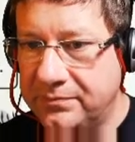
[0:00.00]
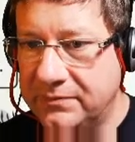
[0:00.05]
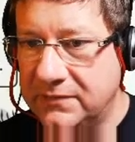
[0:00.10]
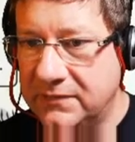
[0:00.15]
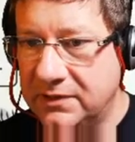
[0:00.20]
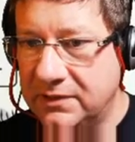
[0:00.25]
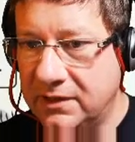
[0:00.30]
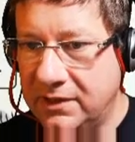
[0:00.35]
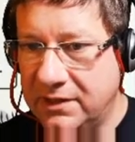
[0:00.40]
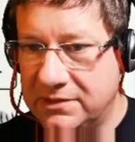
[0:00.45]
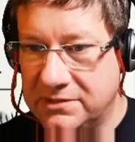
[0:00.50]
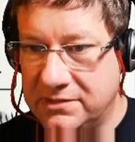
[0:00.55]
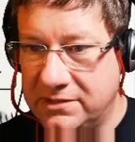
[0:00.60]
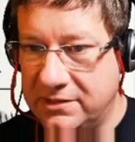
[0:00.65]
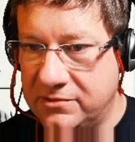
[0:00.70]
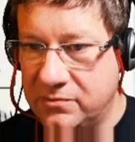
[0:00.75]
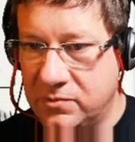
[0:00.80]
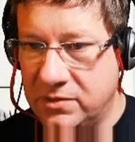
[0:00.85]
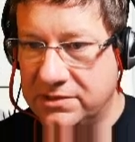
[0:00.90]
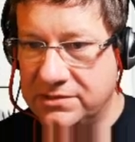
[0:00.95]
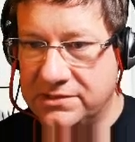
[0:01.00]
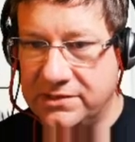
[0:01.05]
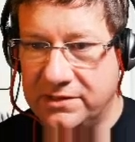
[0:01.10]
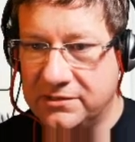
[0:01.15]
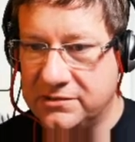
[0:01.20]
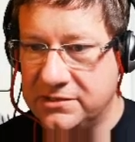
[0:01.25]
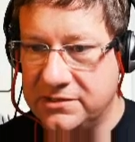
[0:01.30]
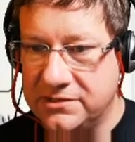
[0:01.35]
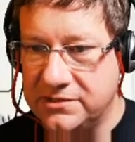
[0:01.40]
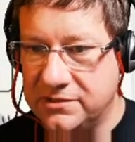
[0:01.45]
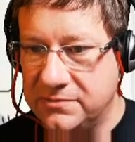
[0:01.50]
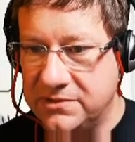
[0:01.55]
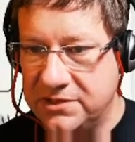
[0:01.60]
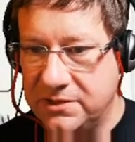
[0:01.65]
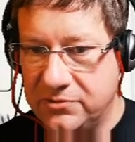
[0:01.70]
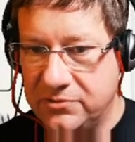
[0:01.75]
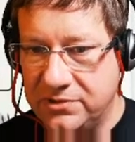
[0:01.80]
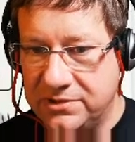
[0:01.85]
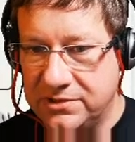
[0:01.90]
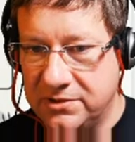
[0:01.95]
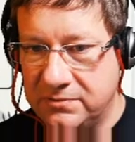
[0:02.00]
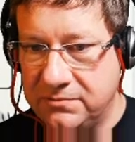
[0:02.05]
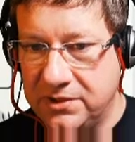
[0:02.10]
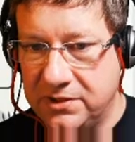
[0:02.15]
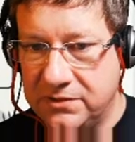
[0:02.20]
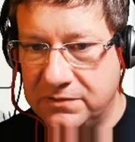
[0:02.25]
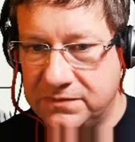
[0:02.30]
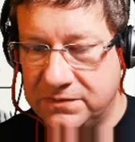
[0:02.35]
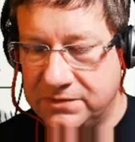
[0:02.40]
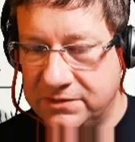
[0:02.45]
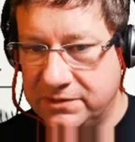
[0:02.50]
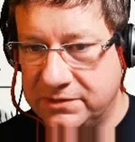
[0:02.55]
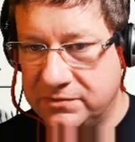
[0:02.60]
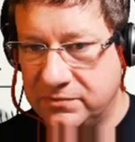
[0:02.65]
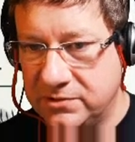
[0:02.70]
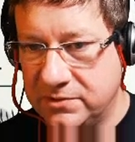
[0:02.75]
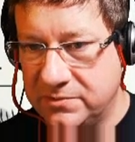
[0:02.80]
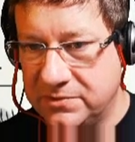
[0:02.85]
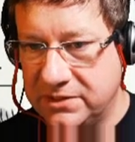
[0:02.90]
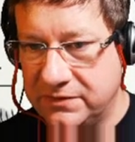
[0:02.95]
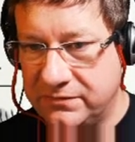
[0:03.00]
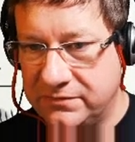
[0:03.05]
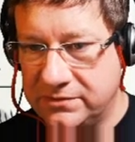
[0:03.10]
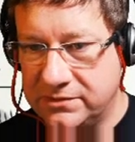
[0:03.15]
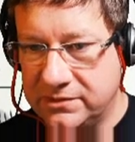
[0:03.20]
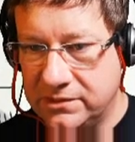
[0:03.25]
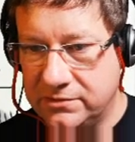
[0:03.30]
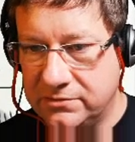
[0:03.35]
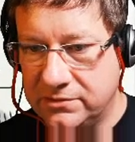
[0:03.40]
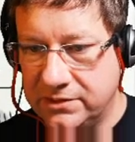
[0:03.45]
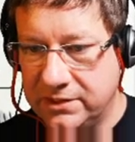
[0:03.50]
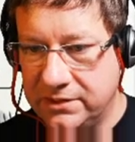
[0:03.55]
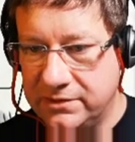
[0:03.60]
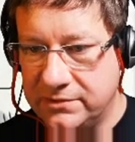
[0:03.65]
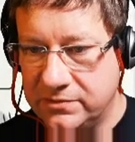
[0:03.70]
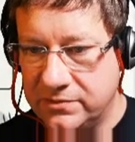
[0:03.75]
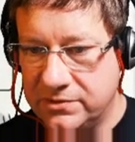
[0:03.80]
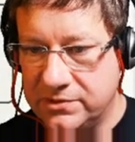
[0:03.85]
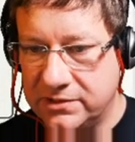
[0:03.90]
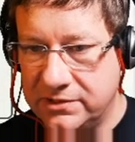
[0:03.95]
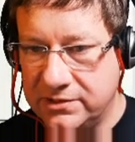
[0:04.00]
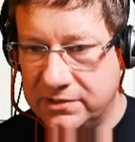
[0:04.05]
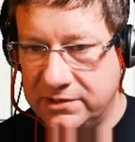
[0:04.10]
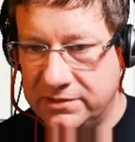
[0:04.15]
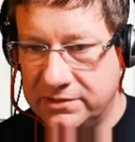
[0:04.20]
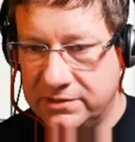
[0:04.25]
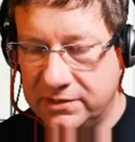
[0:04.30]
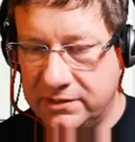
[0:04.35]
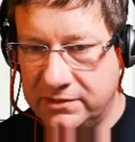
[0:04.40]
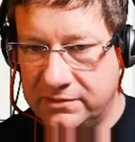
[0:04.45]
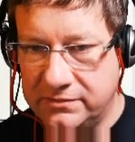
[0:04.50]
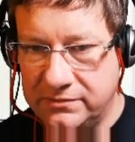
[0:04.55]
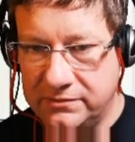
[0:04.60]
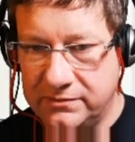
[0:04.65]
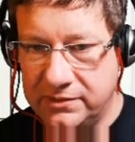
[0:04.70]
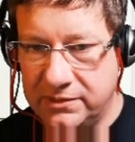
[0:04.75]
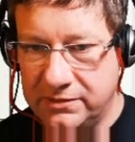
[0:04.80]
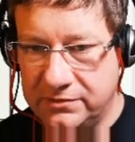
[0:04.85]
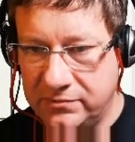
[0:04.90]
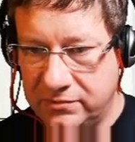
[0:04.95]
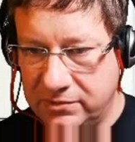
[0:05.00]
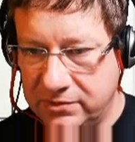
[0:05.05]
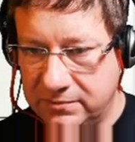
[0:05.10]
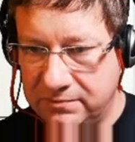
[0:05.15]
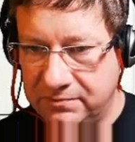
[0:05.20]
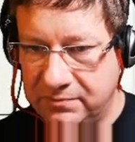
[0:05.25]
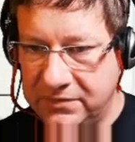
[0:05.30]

has another one tucked in some debris. So both of these rooms have the skull keys, which they need to get through the other room.